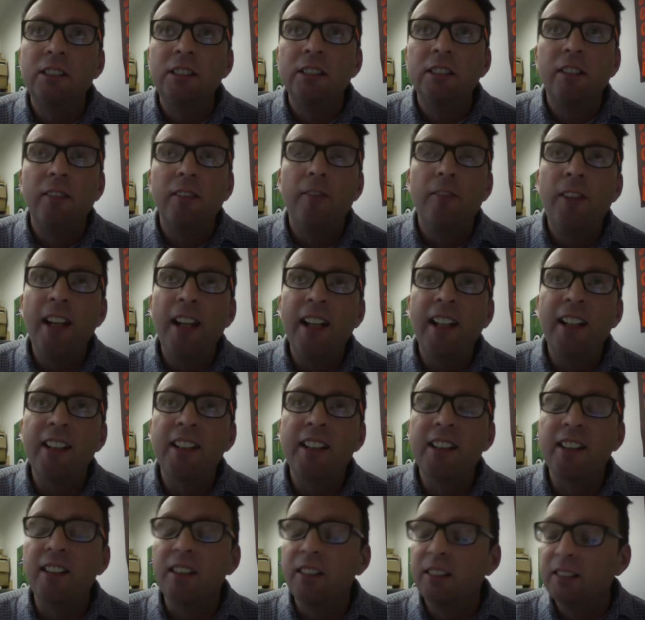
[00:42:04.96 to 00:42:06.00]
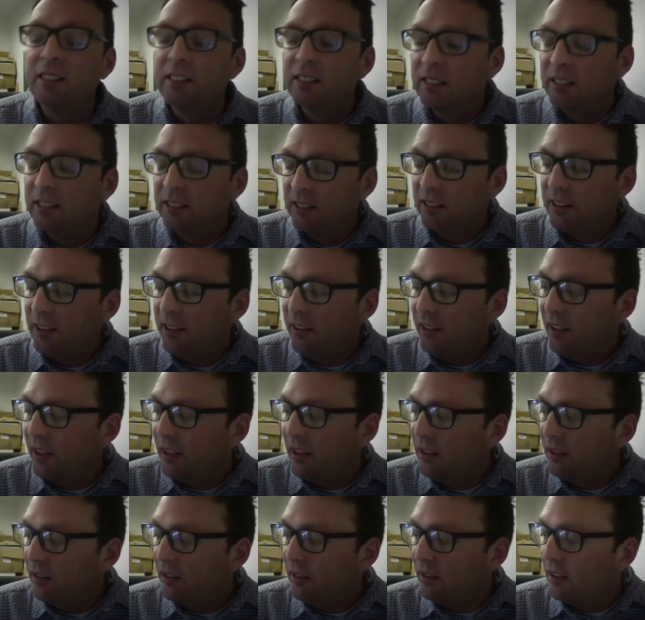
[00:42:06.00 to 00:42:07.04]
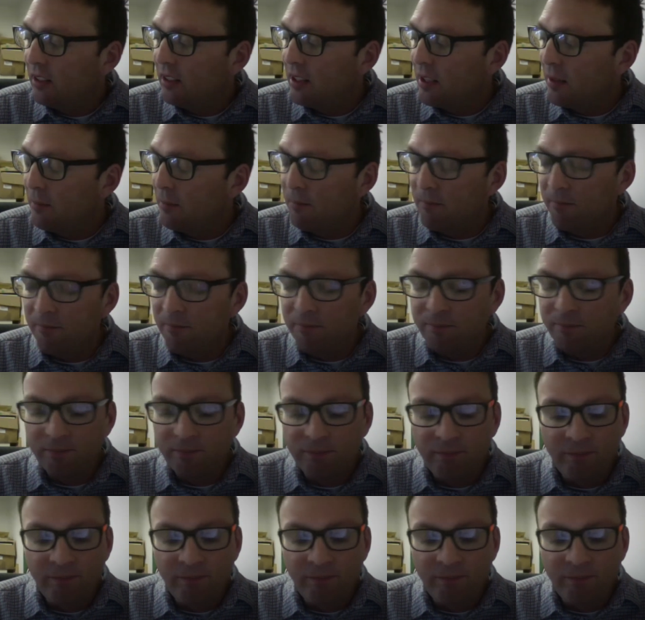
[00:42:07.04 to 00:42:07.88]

Venice, you know, um,